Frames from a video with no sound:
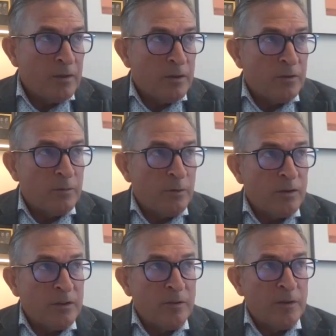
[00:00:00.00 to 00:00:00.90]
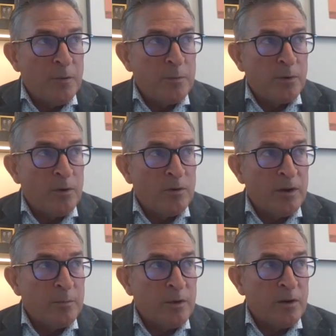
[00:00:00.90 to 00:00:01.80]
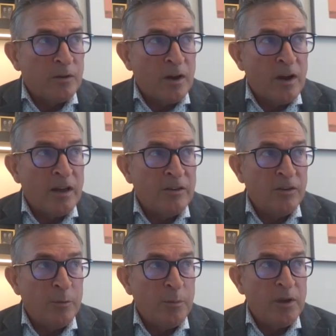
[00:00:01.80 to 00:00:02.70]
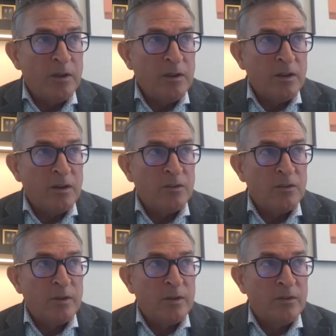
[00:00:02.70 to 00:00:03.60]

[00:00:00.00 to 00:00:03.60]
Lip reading: There's a relatively new program called IGP, and it's